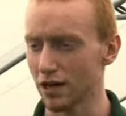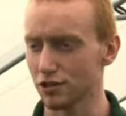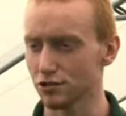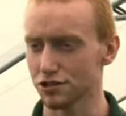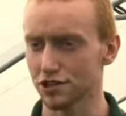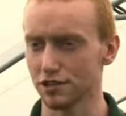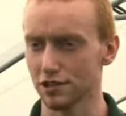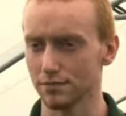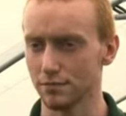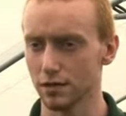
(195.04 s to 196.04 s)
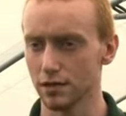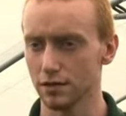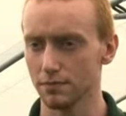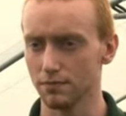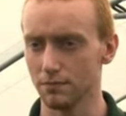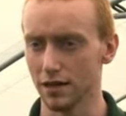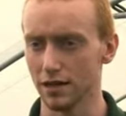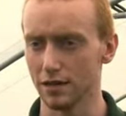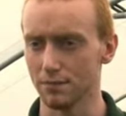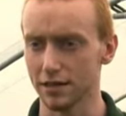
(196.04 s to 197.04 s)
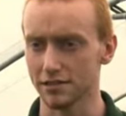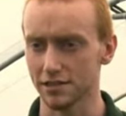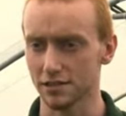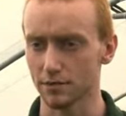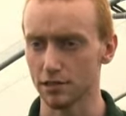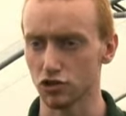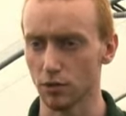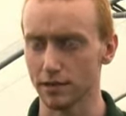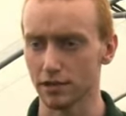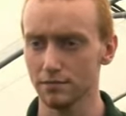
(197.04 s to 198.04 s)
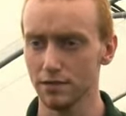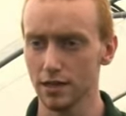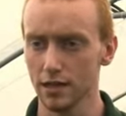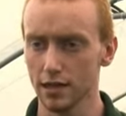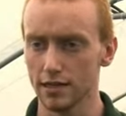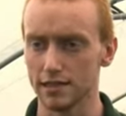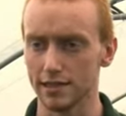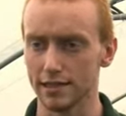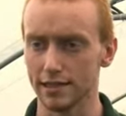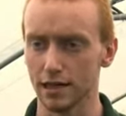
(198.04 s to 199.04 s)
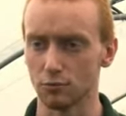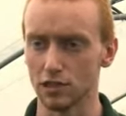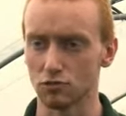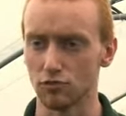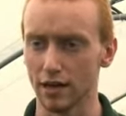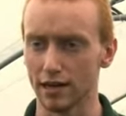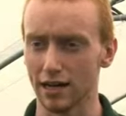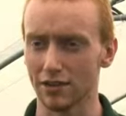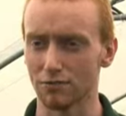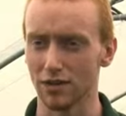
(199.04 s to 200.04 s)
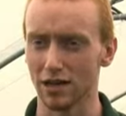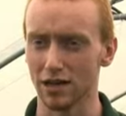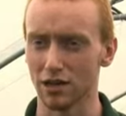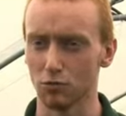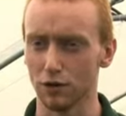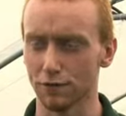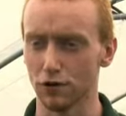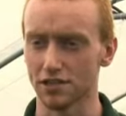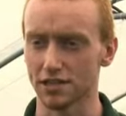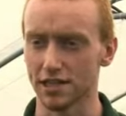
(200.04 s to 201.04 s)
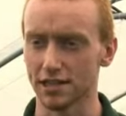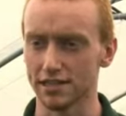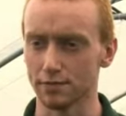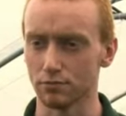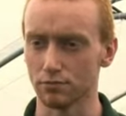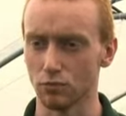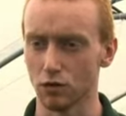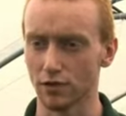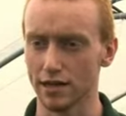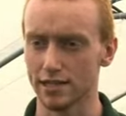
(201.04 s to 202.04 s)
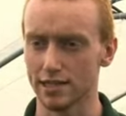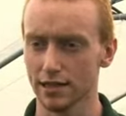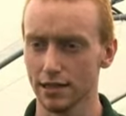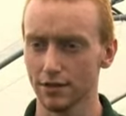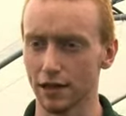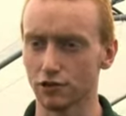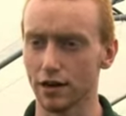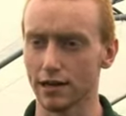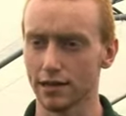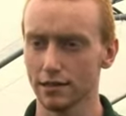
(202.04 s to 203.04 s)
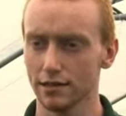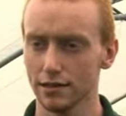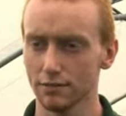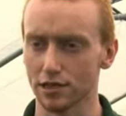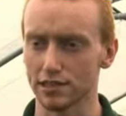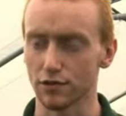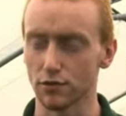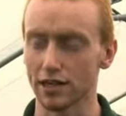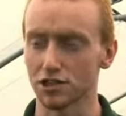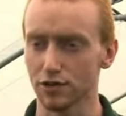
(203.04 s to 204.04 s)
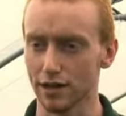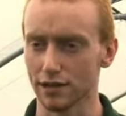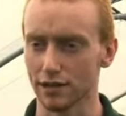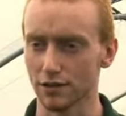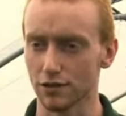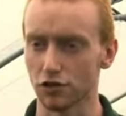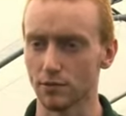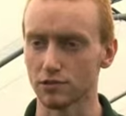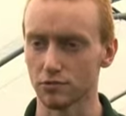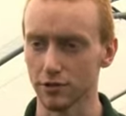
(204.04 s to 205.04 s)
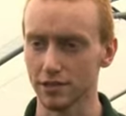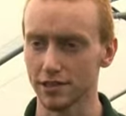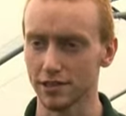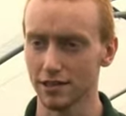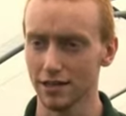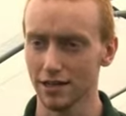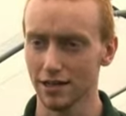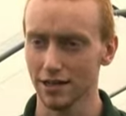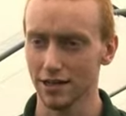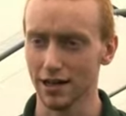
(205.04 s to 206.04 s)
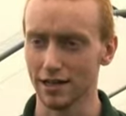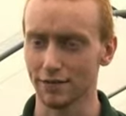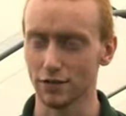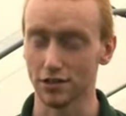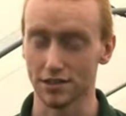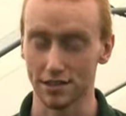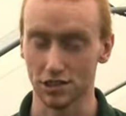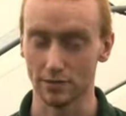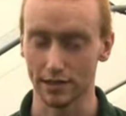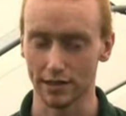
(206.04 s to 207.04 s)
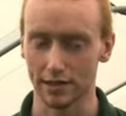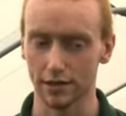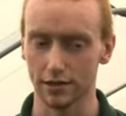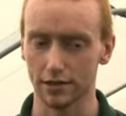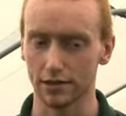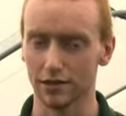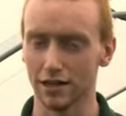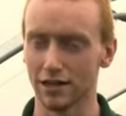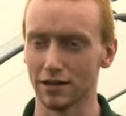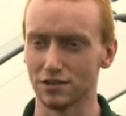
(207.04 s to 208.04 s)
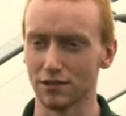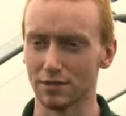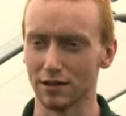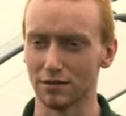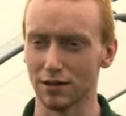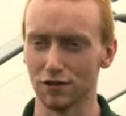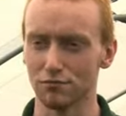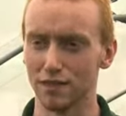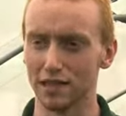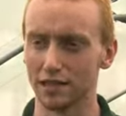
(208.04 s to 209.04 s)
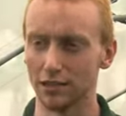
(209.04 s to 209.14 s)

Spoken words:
crushing them, piercing them and dropping them to see at which rate, what force it takes and what rate they crack. Because if the radish crack, the crop is ruined. And I've learned since coming here, there's around about a few million